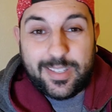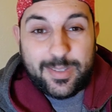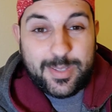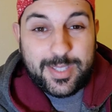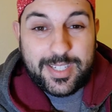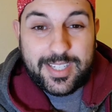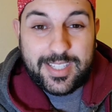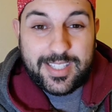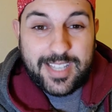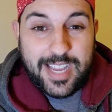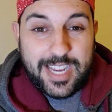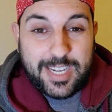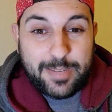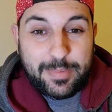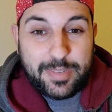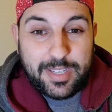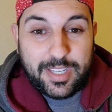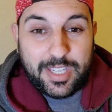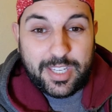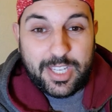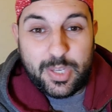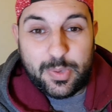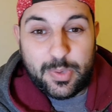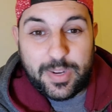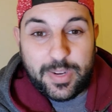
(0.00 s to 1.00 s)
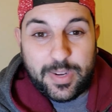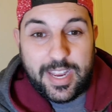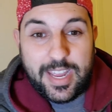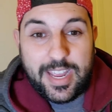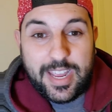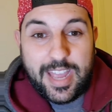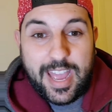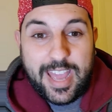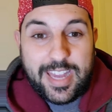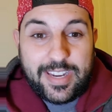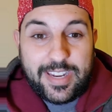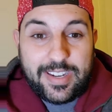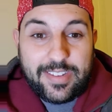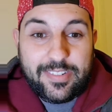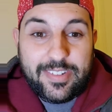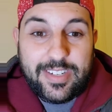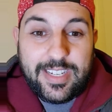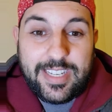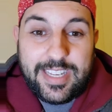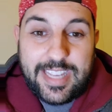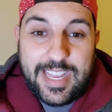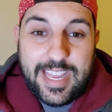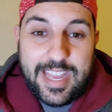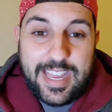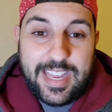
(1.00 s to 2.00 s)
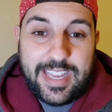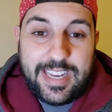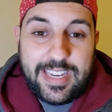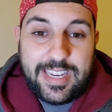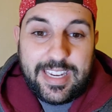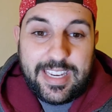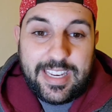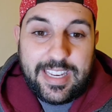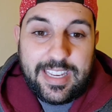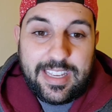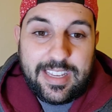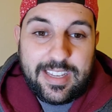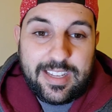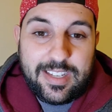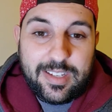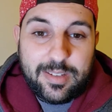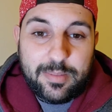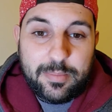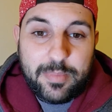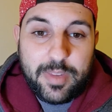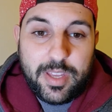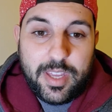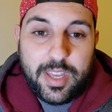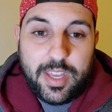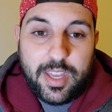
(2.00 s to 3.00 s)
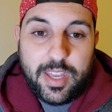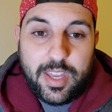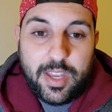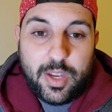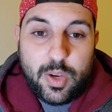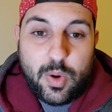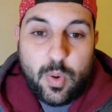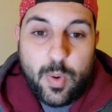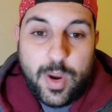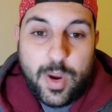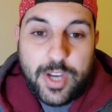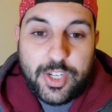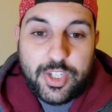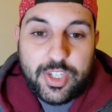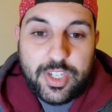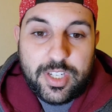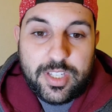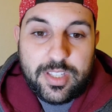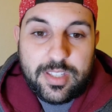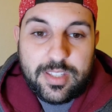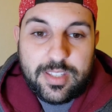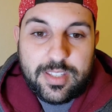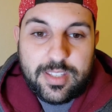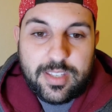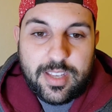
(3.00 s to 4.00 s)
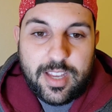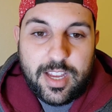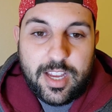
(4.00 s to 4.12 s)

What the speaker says: this is designed to be a Q&A. I didn't really get any questions.